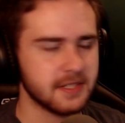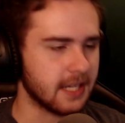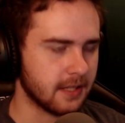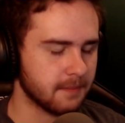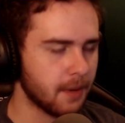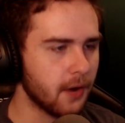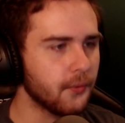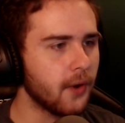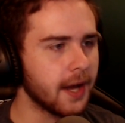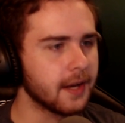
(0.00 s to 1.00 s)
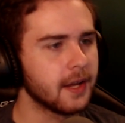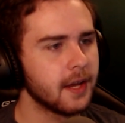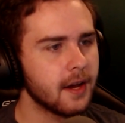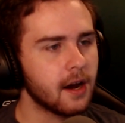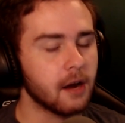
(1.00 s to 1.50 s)
Like part 1,
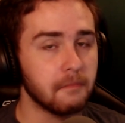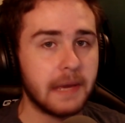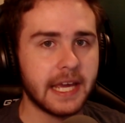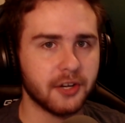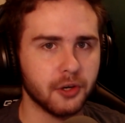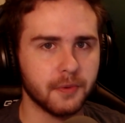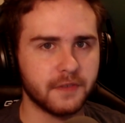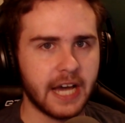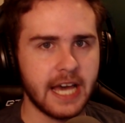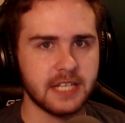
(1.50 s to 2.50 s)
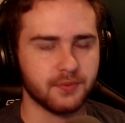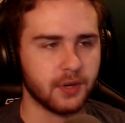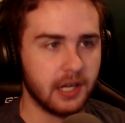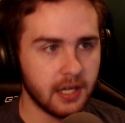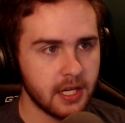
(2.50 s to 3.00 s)
our main group of guys
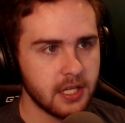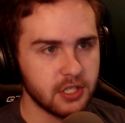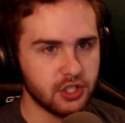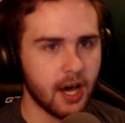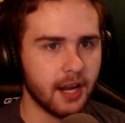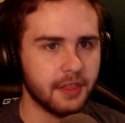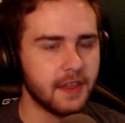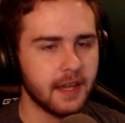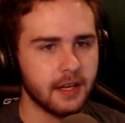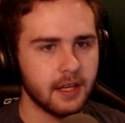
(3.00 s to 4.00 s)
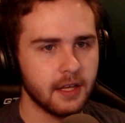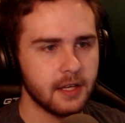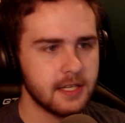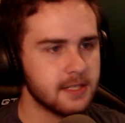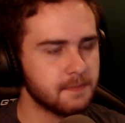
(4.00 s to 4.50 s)
were Jonathan,
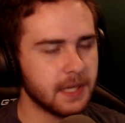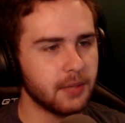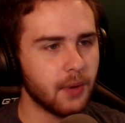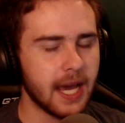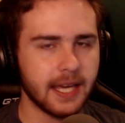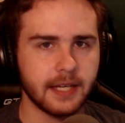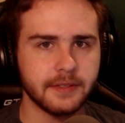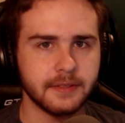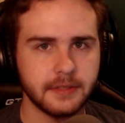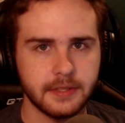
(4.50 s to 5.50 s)
Speedwagon,